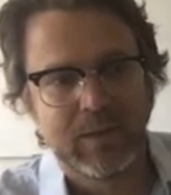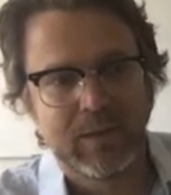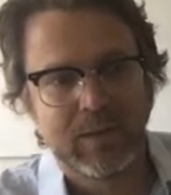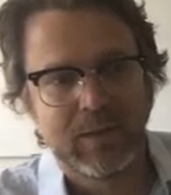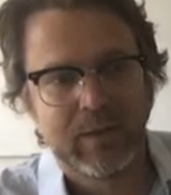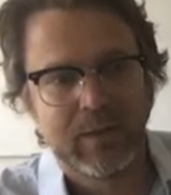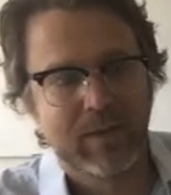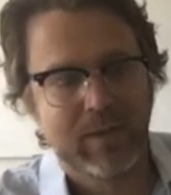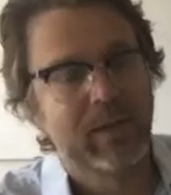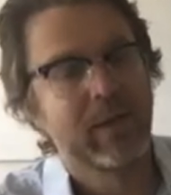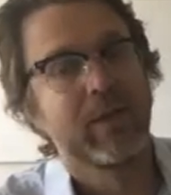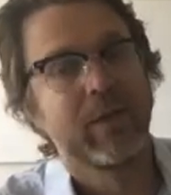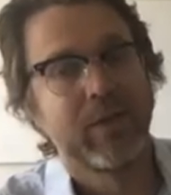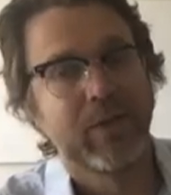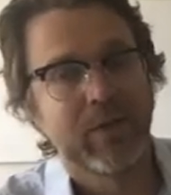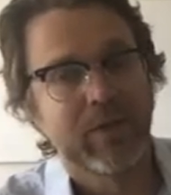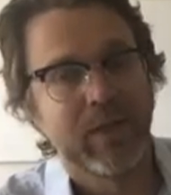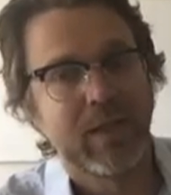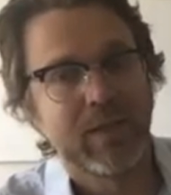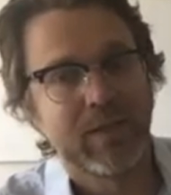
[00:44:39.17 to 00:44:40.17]
still
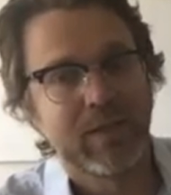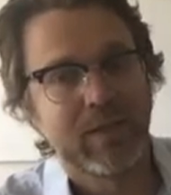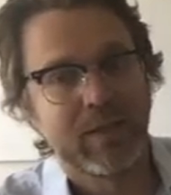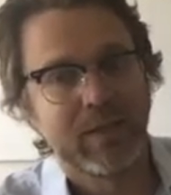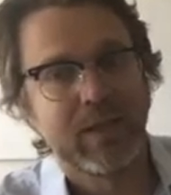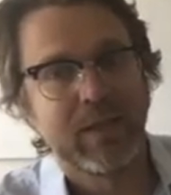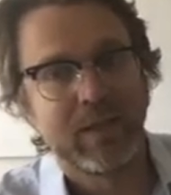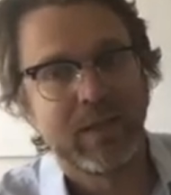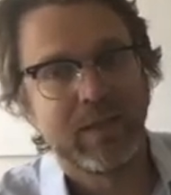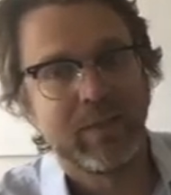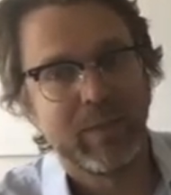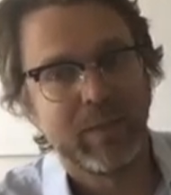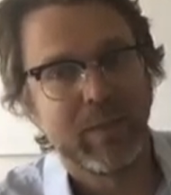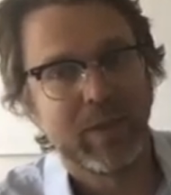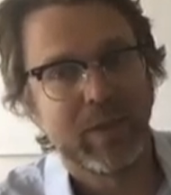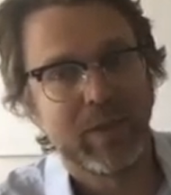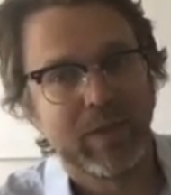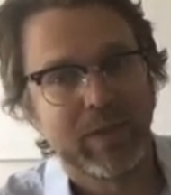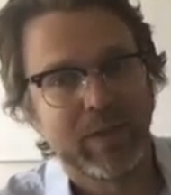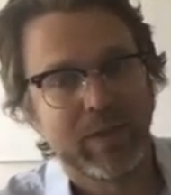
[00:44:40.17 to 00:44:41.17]
those Nazis needed to be
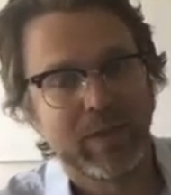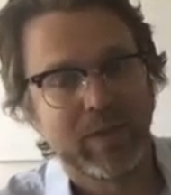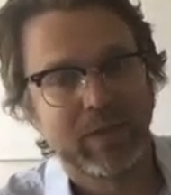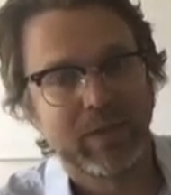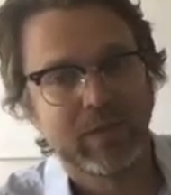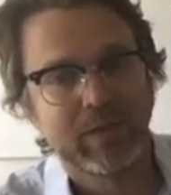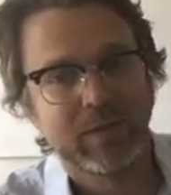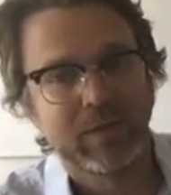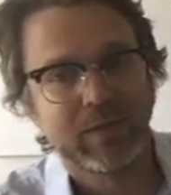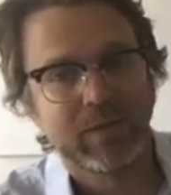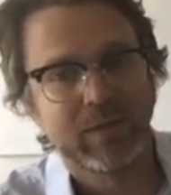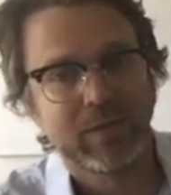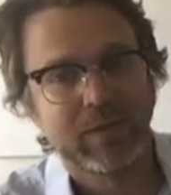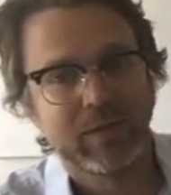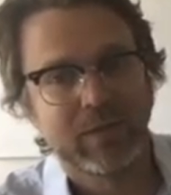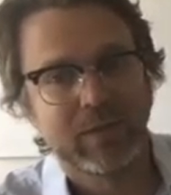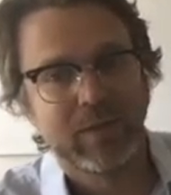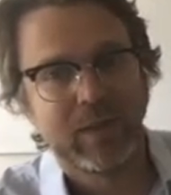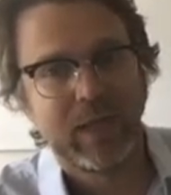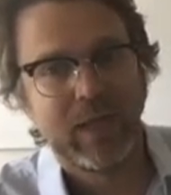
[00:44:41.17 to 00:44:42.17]
punished.
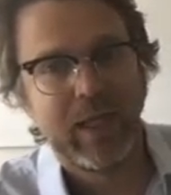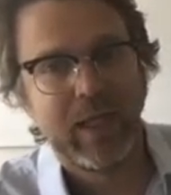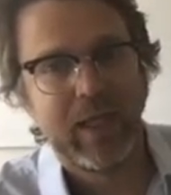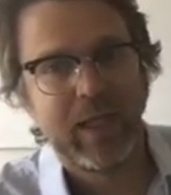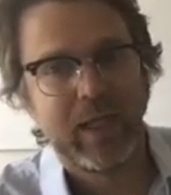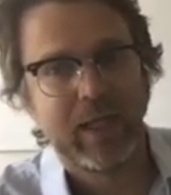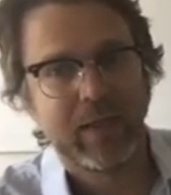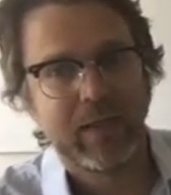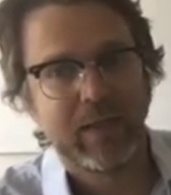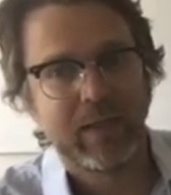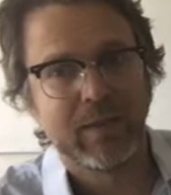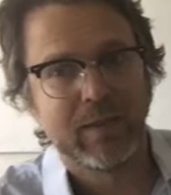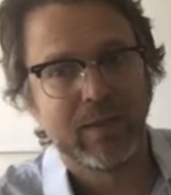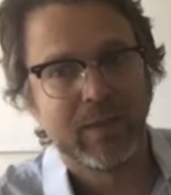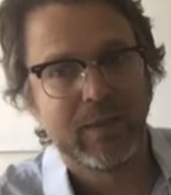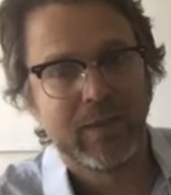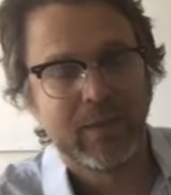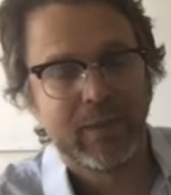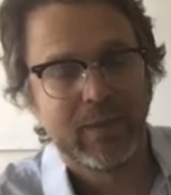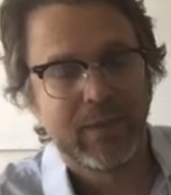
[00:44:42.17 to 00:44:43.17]
And
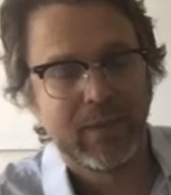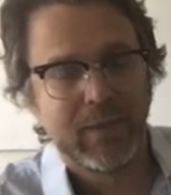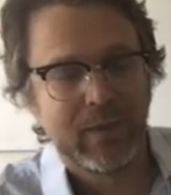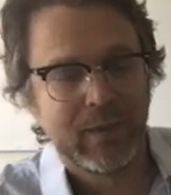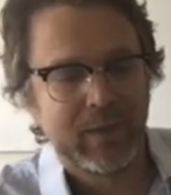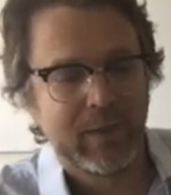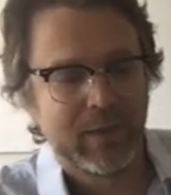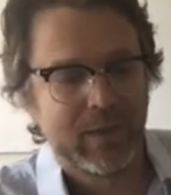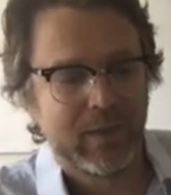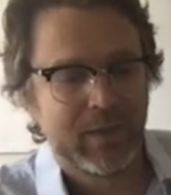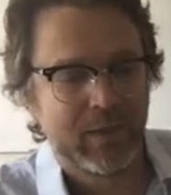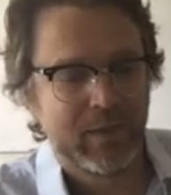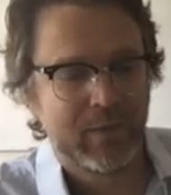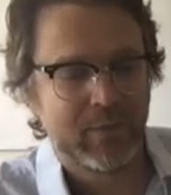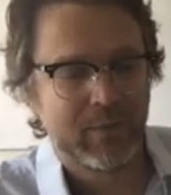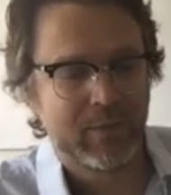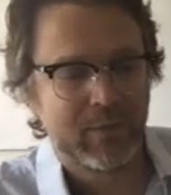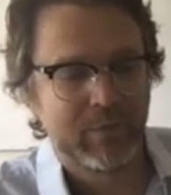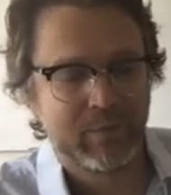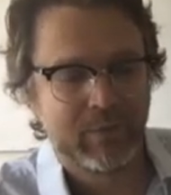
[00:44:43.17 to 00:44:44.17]

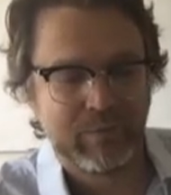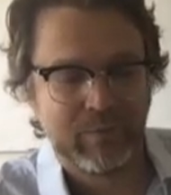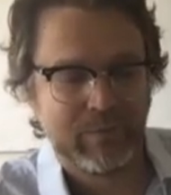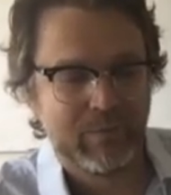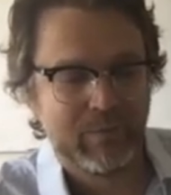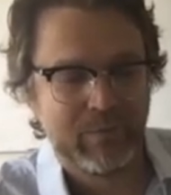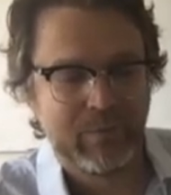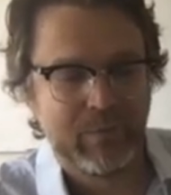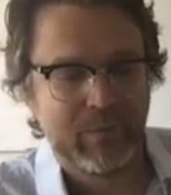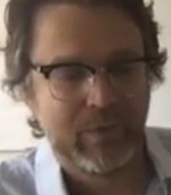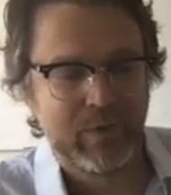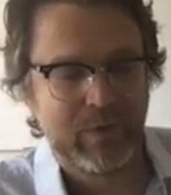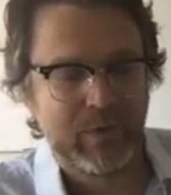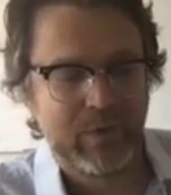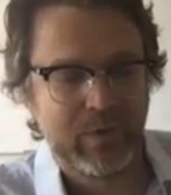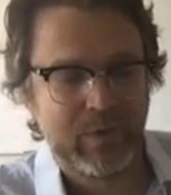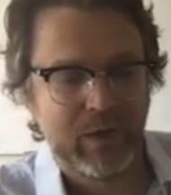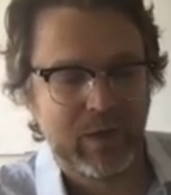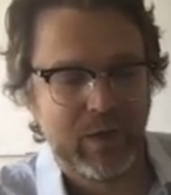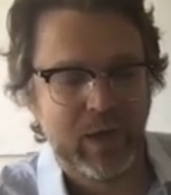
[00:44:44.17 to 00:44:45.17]

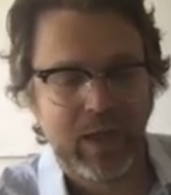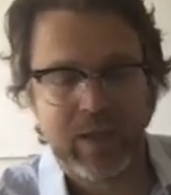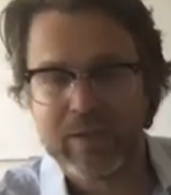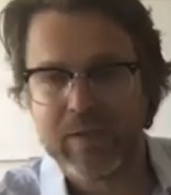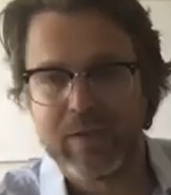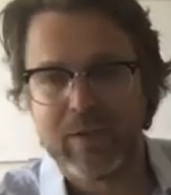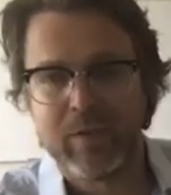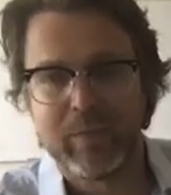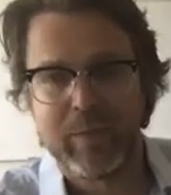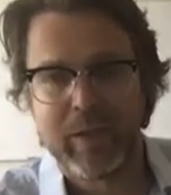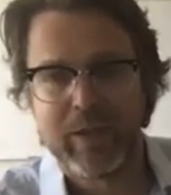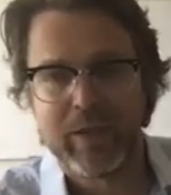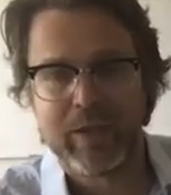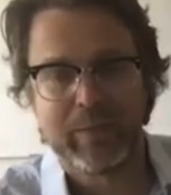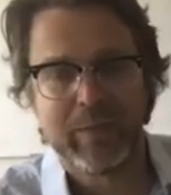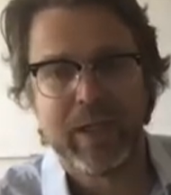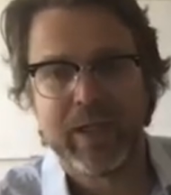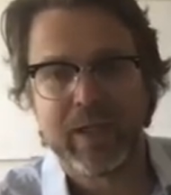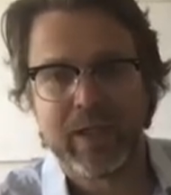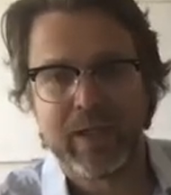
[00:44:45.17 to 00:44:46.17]
I'd still punish
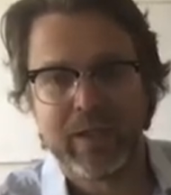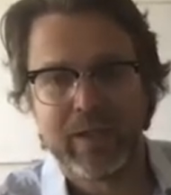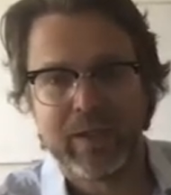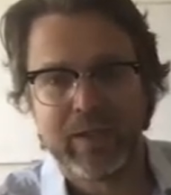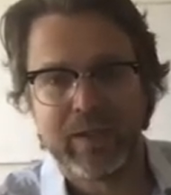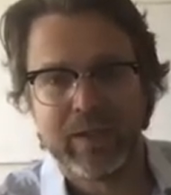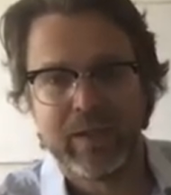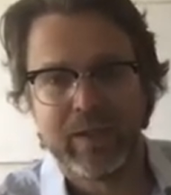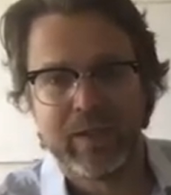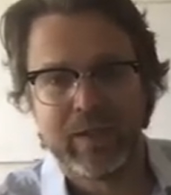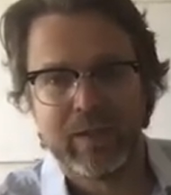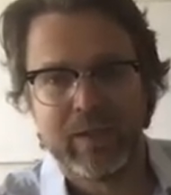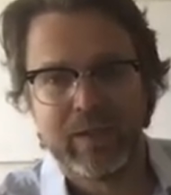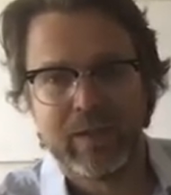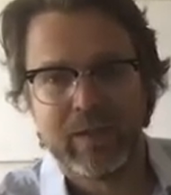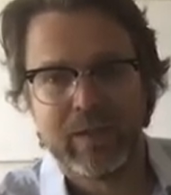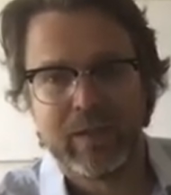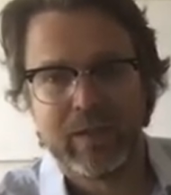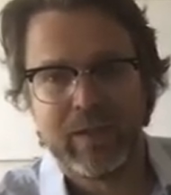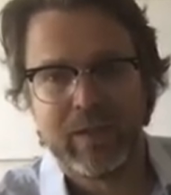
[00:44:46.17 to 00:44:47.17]
Mengele
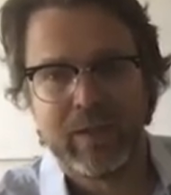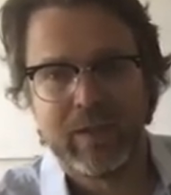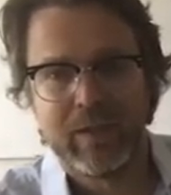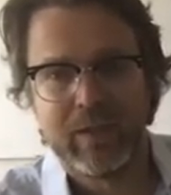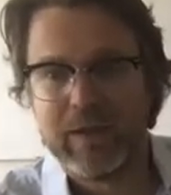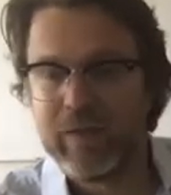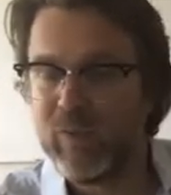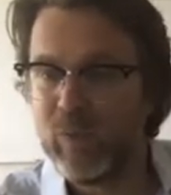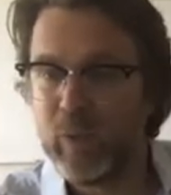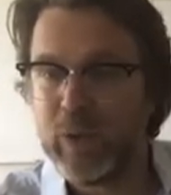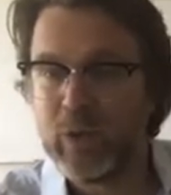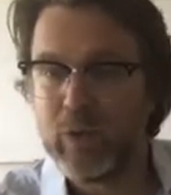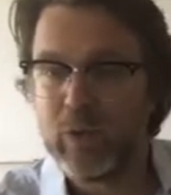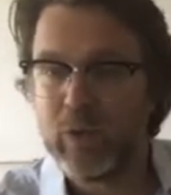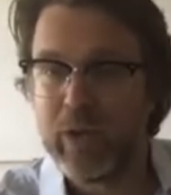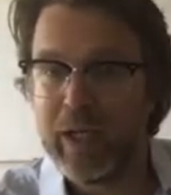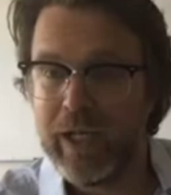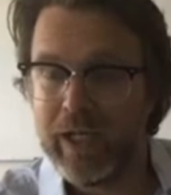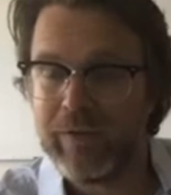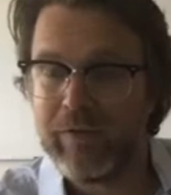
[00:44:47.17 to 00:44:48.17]
if we could
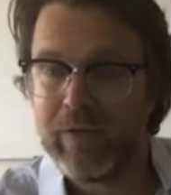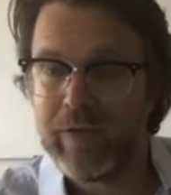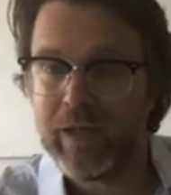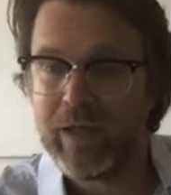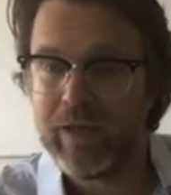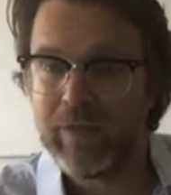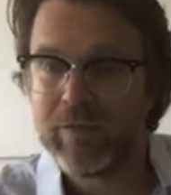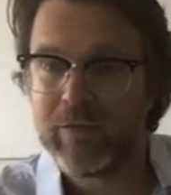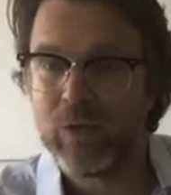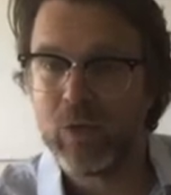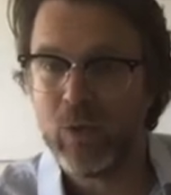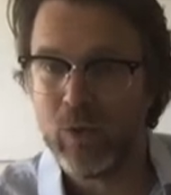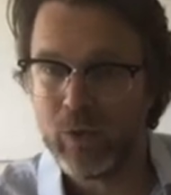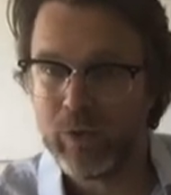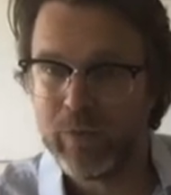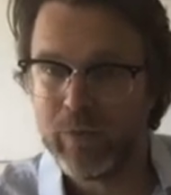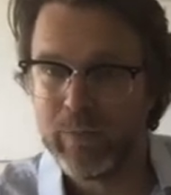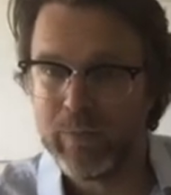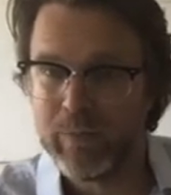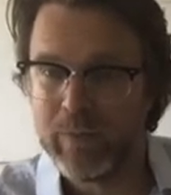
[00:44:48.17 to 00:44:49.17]
ever have caught
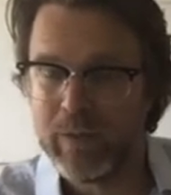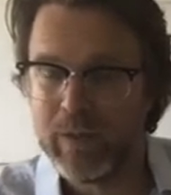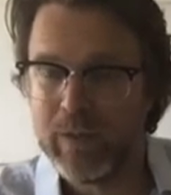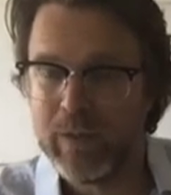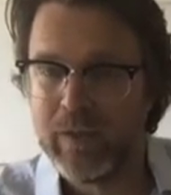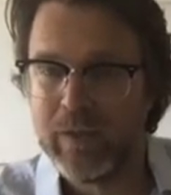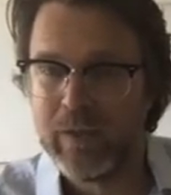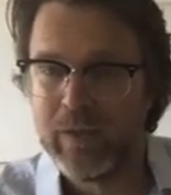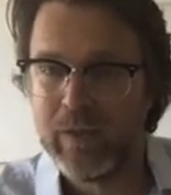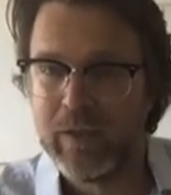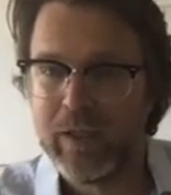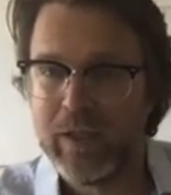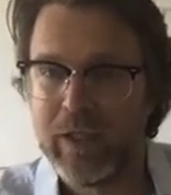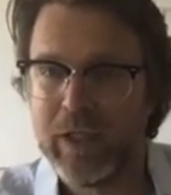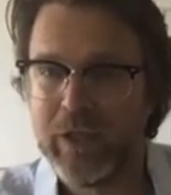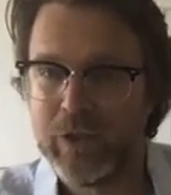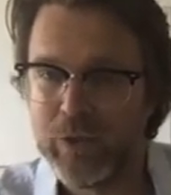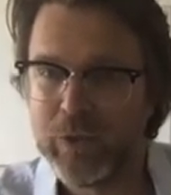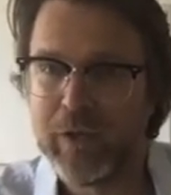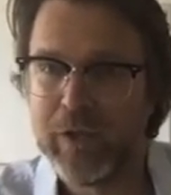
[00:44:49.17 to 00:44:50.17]
him he
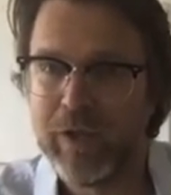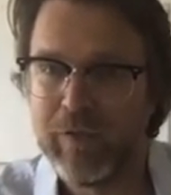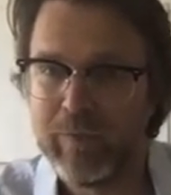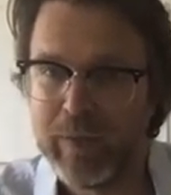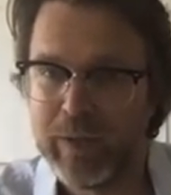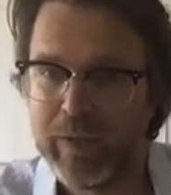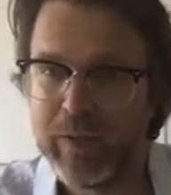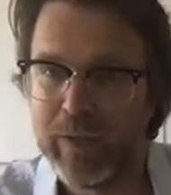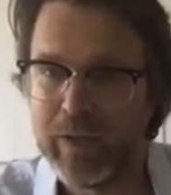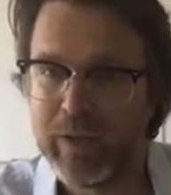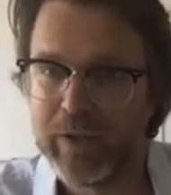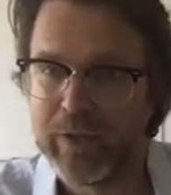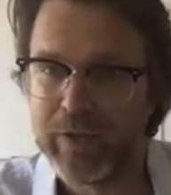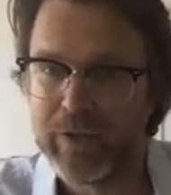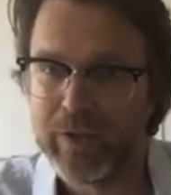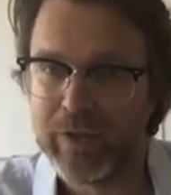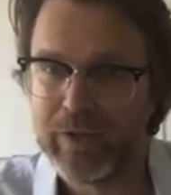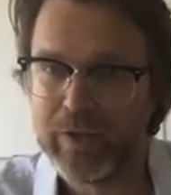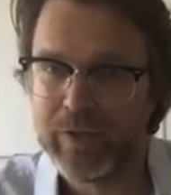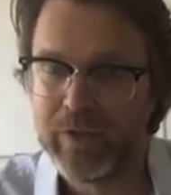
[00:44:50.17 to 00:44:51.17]
should have been punished.